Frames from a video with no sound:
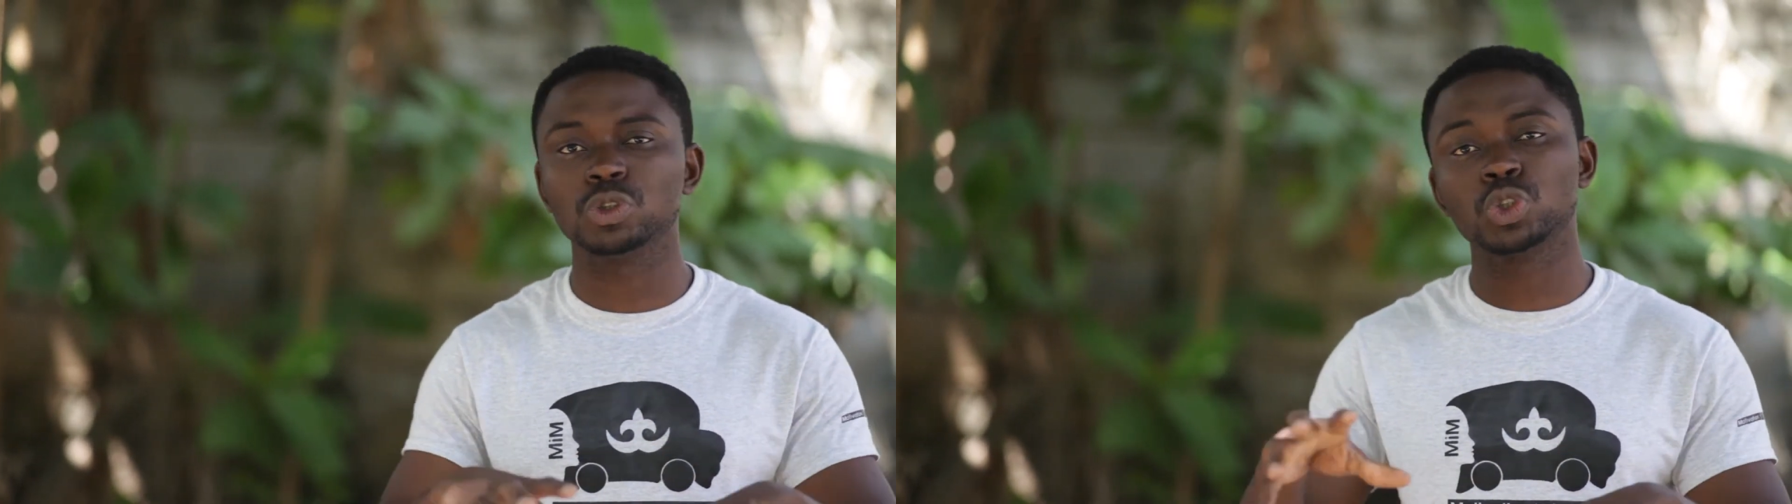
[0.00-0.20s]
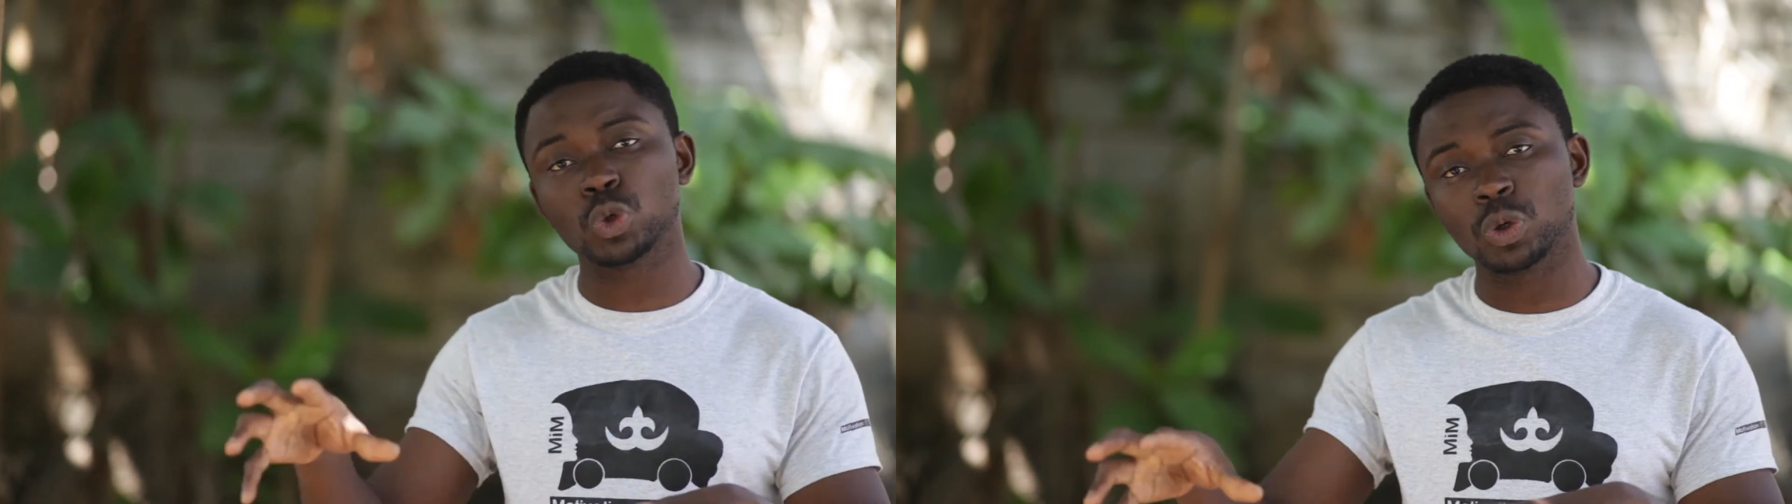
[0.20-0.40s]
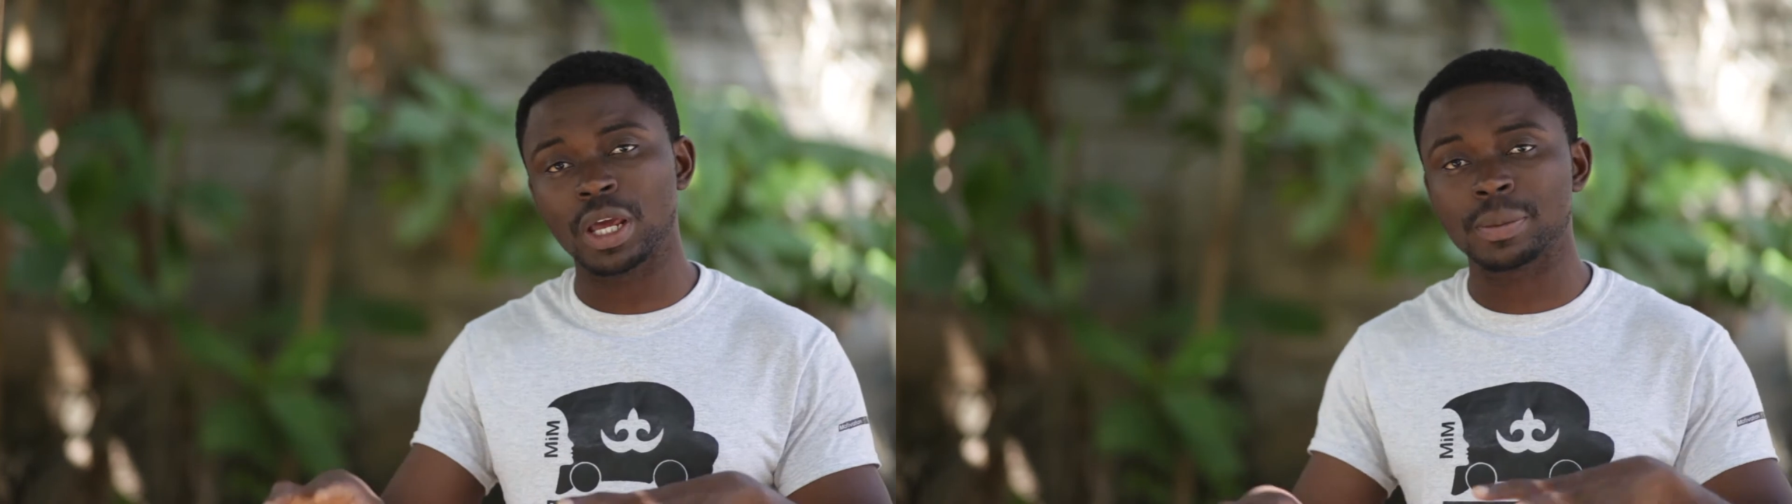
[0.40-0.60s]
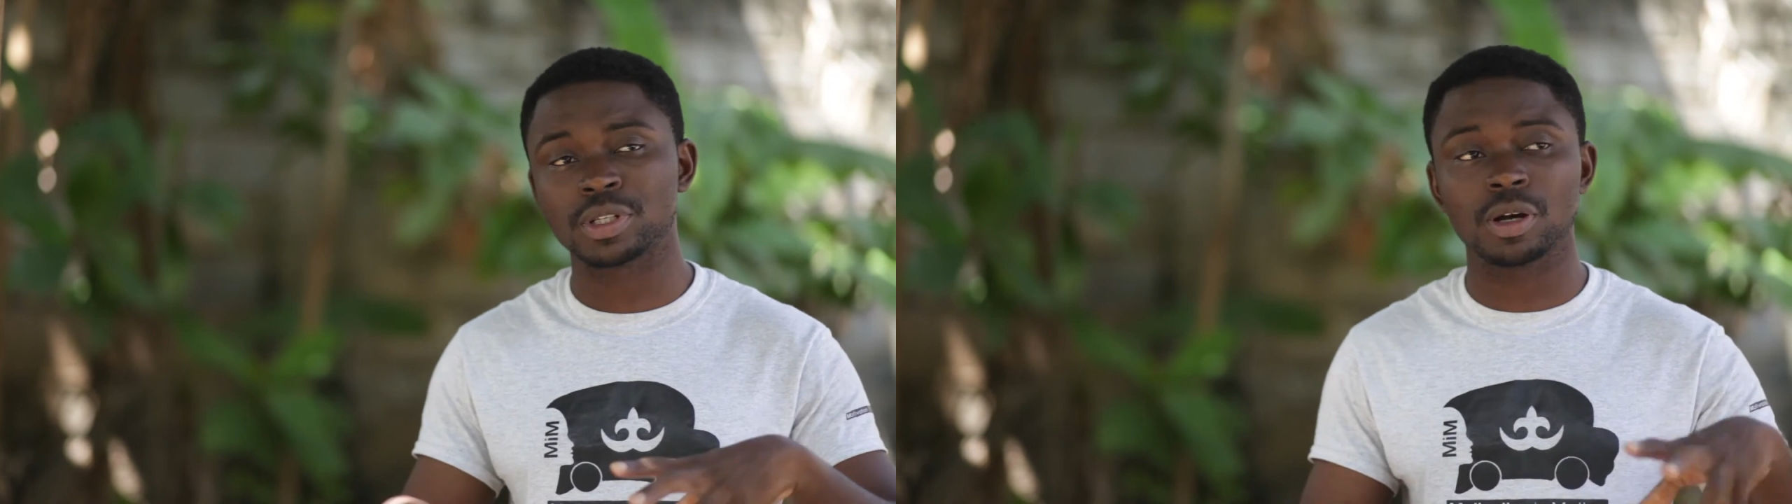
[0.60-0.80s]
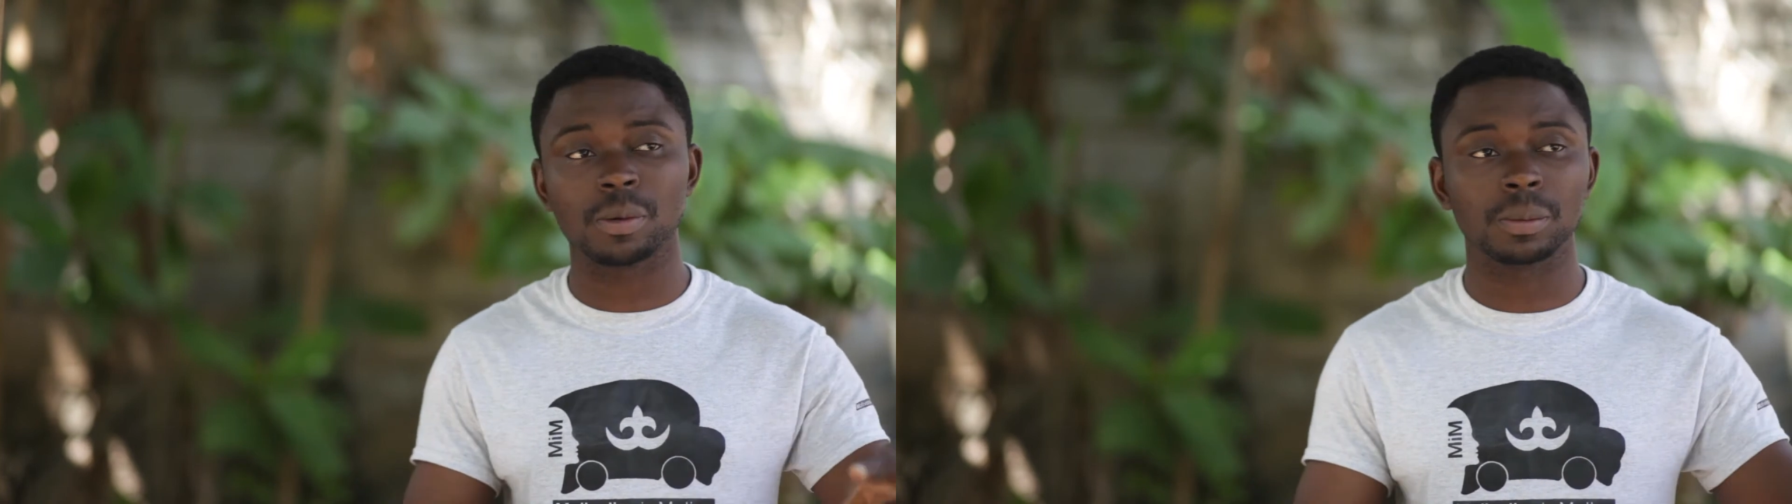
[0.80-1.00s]
show them
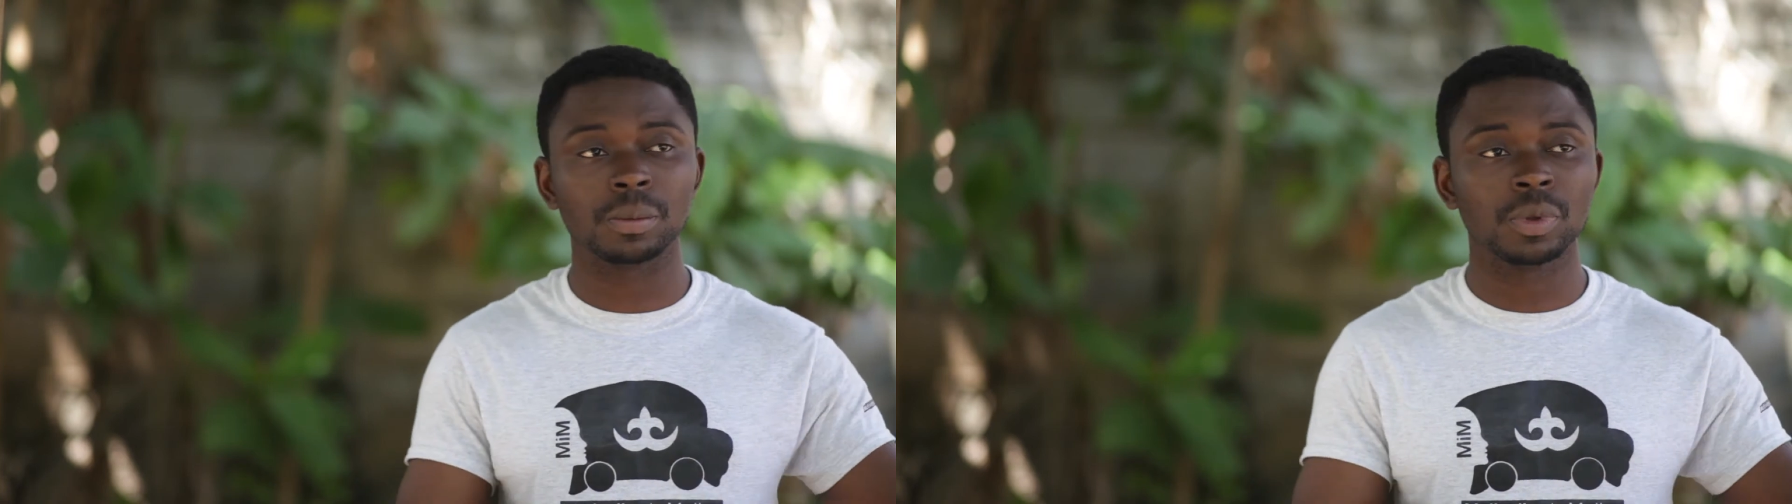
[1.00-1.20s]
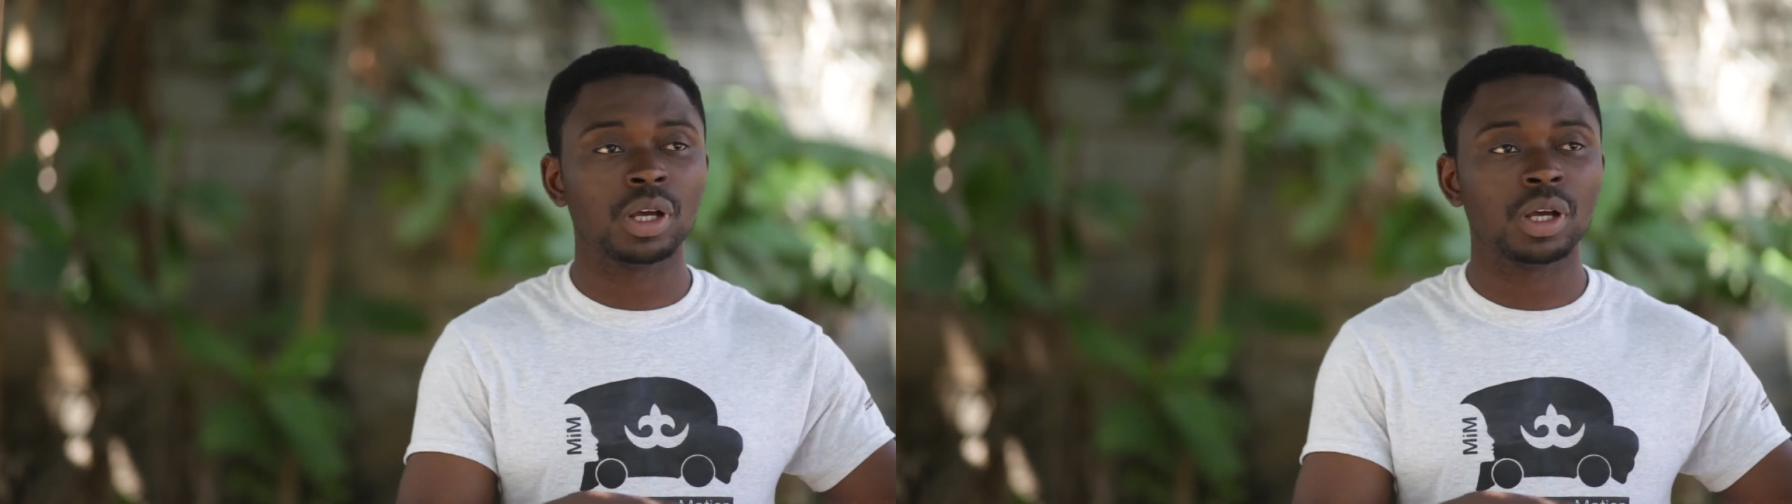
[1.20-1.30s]
some